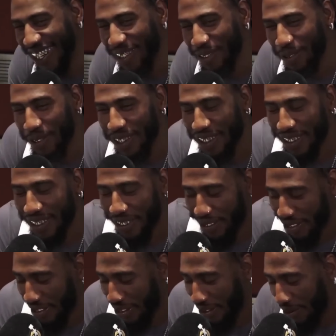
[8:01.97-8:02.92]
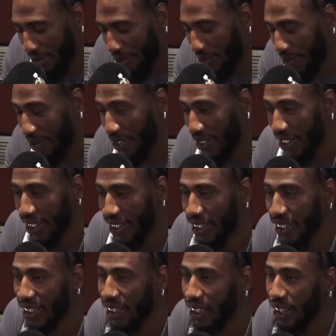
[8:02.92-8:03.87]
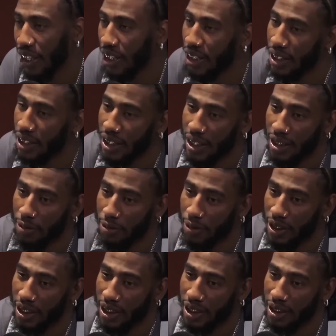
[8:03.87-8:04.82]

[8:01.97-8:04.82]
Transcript: Eamon's silent strength continue to sway public opinion?